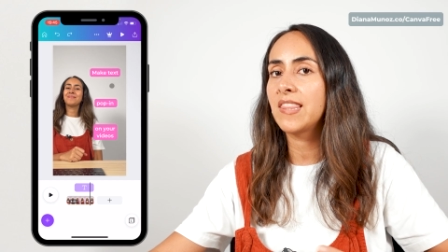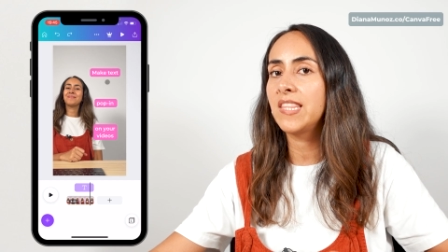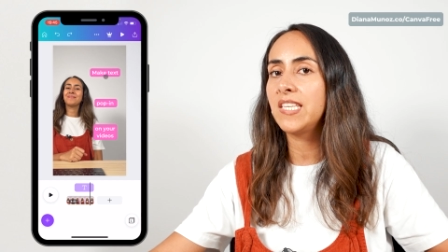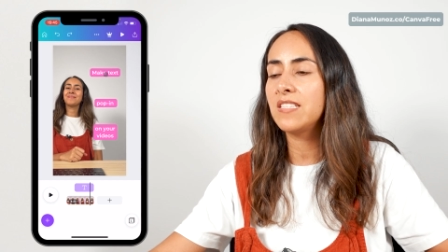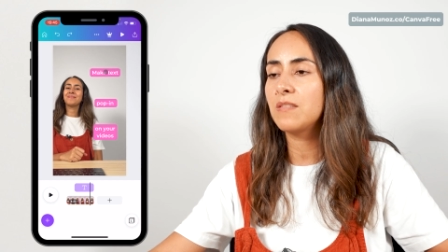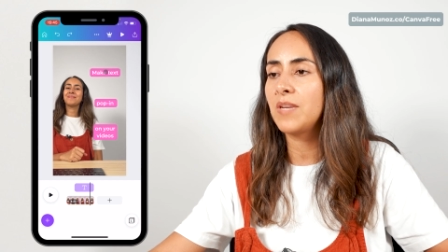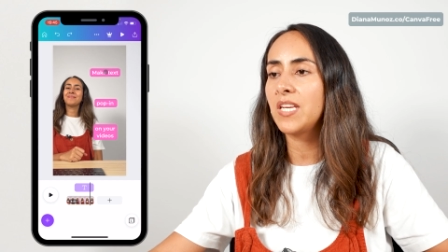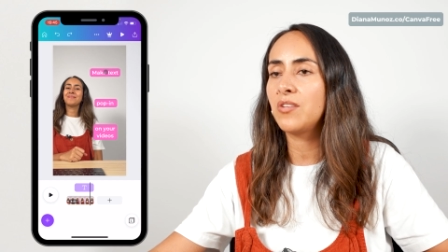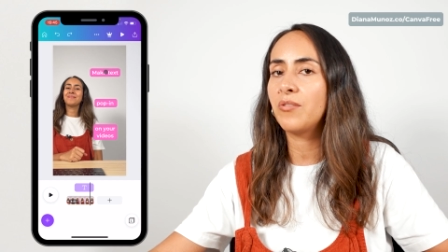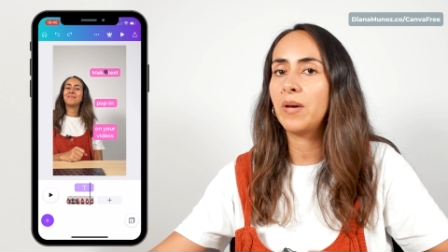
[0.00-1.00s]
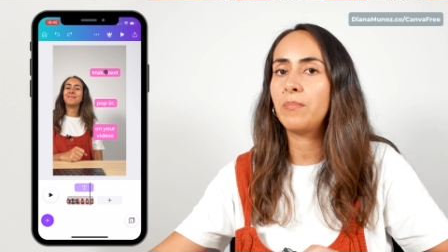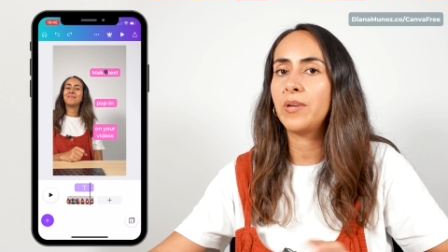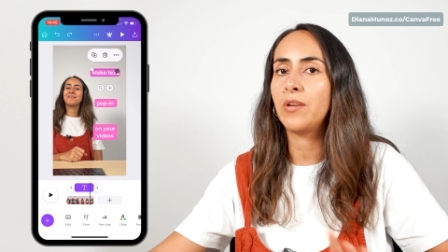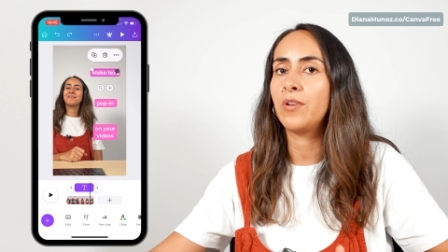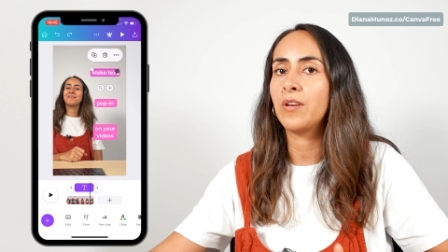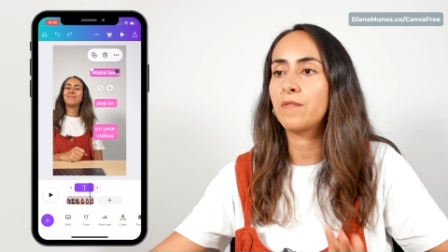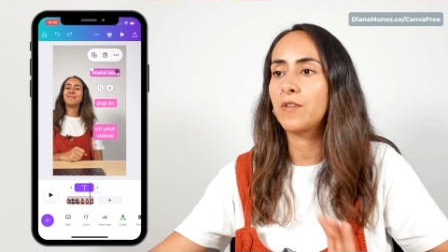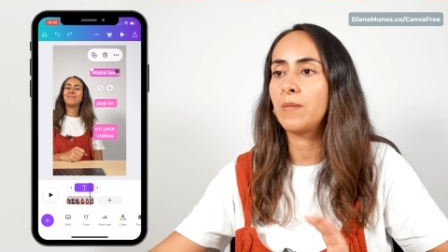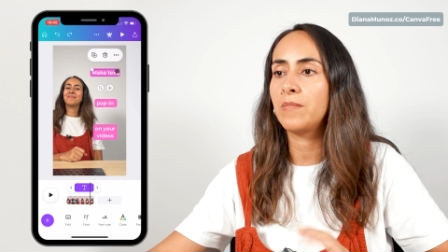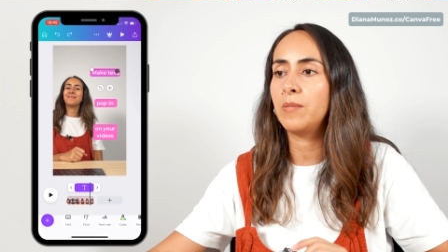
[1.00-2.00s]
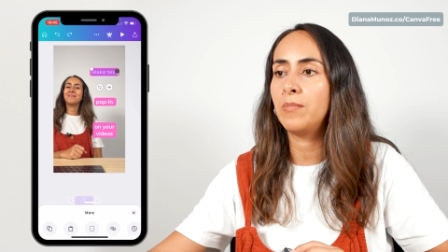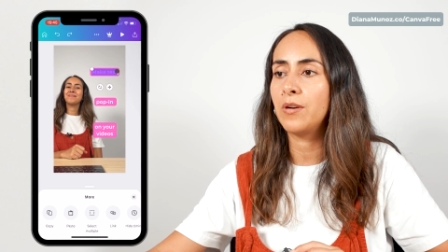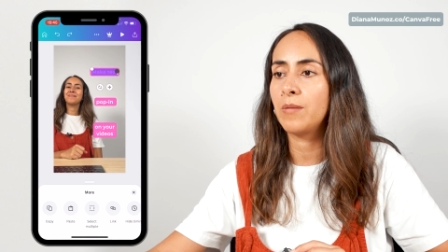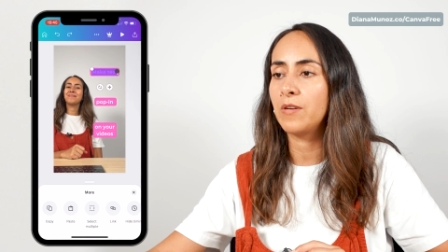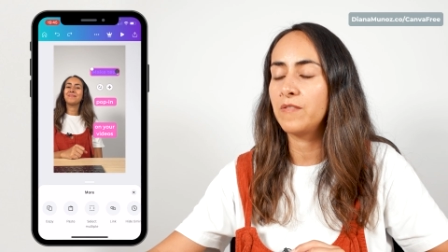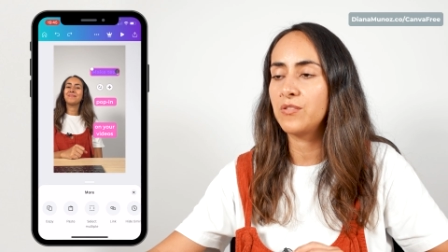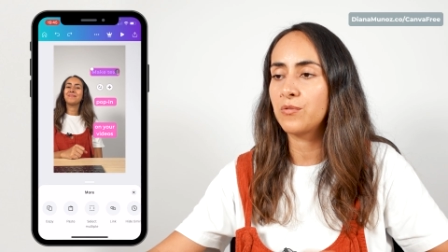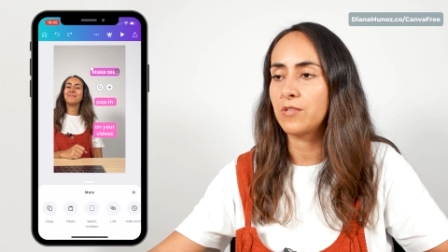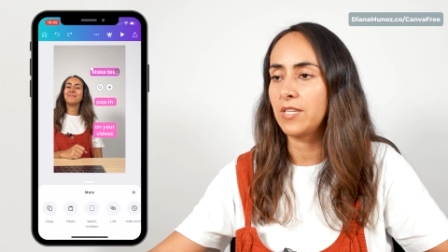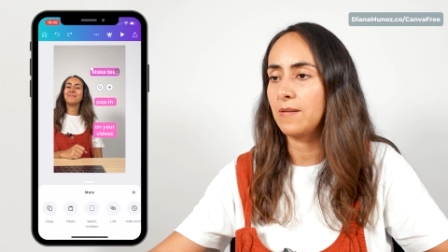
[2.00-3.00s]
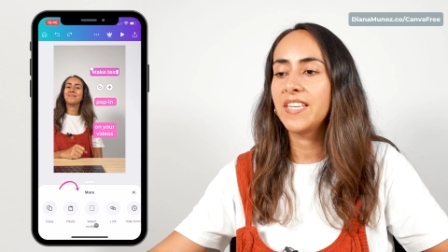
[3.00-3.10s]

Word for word: this menu appearing from the bottom of the screen.